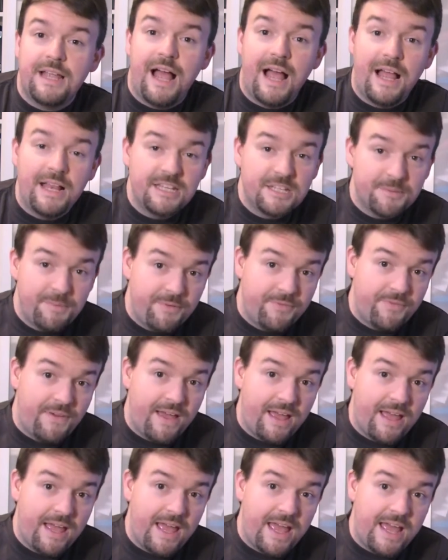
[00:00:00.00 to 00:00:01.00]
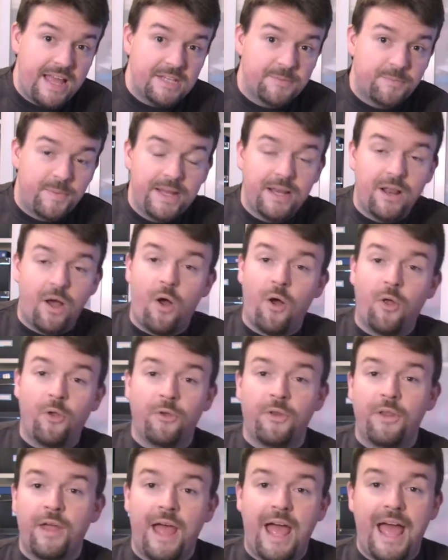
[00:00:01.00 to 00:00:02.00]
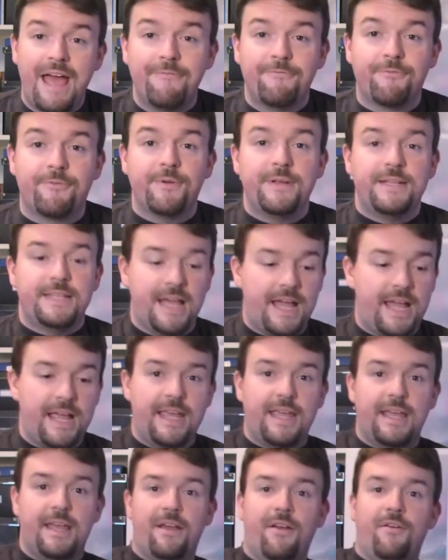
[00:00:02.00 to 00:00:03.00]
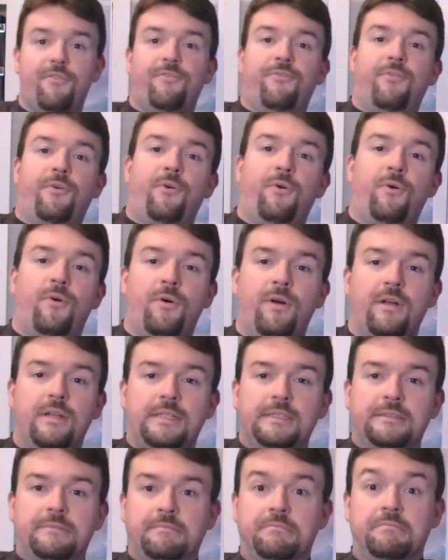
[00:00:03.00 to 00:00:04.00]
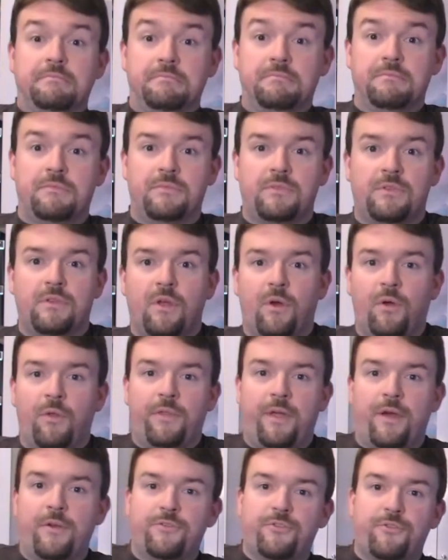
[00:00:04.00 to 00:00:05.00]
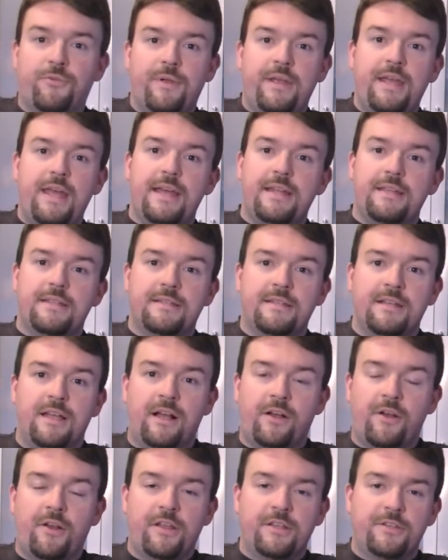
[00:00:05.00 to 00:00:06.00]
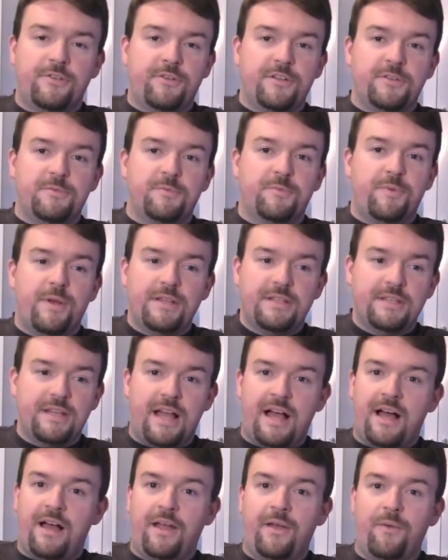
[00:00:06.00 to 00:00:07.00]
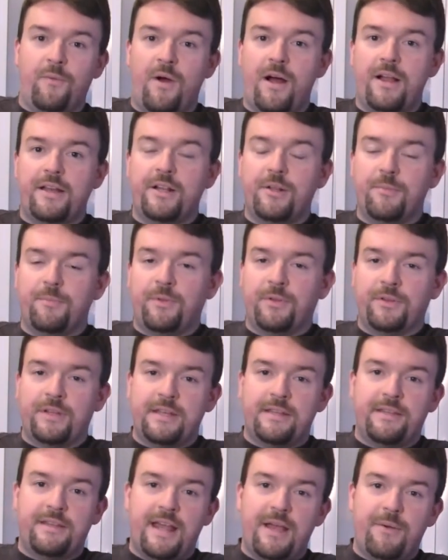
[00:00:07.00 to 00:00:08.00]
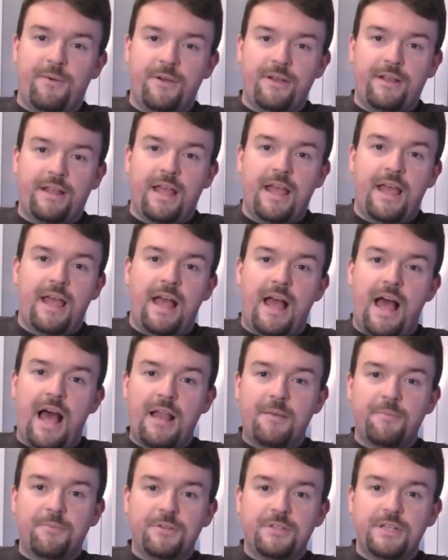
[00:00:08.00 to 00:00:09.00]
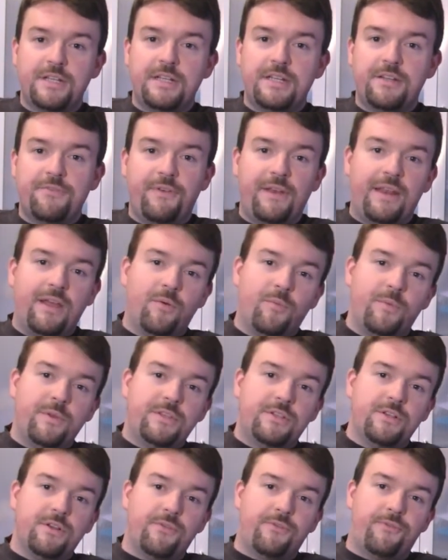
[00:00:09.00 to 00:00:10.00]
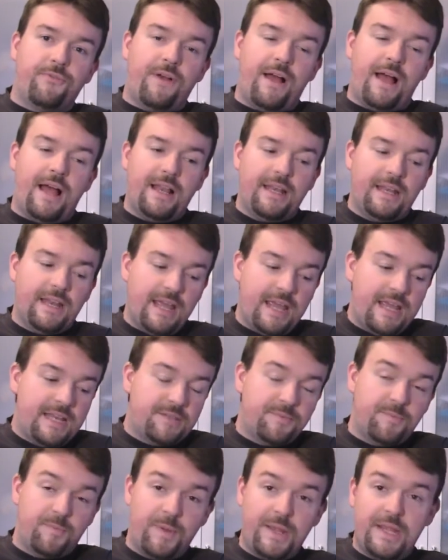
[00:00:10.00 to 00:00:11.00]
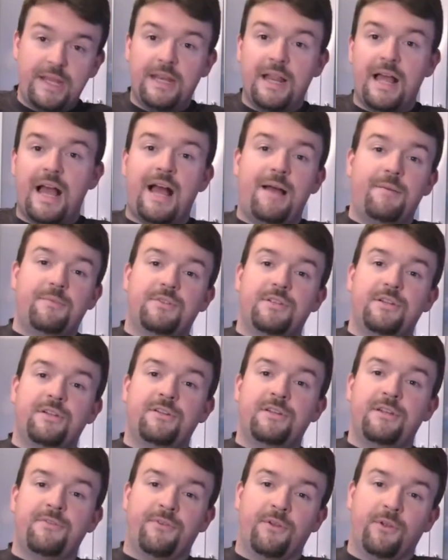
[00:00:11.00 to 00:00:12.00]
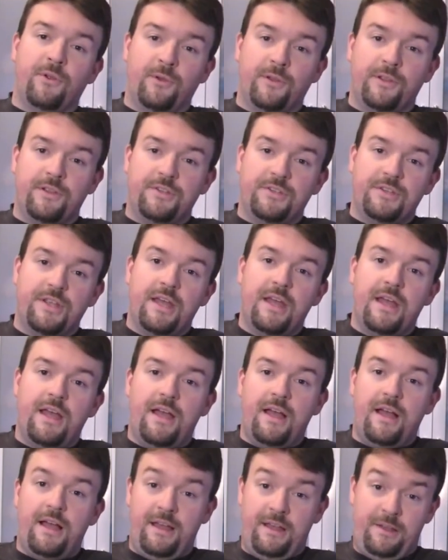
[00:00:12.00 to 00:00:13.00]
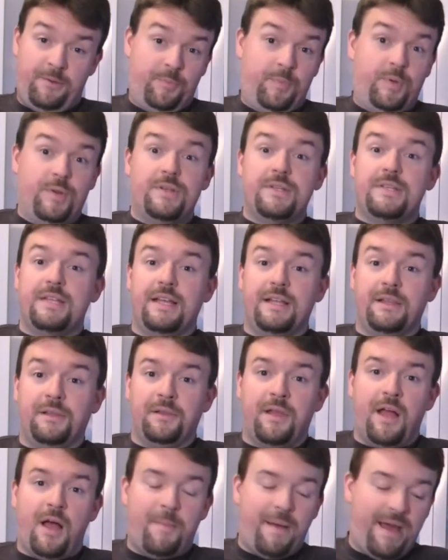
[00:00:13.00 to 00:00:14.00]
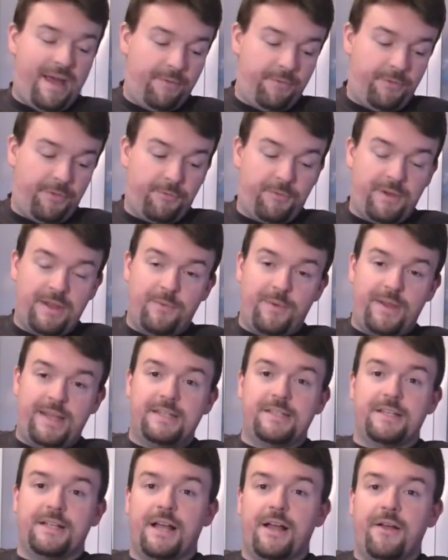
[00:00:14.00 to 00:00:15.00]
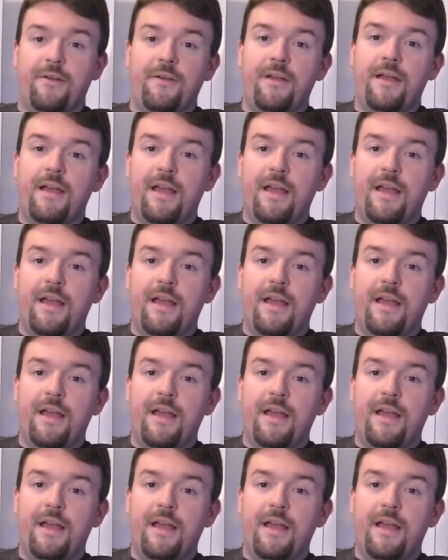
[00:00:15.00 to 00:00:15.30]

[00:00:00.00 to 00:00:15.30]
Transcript: and to be fair, it's been on every day for those 3 years. I got it as a Christmas present. I wired it up, plugged it into the network, and proceeded to fill it up with stuff. And it's been absolutely flawless up until about 3 weeks ago.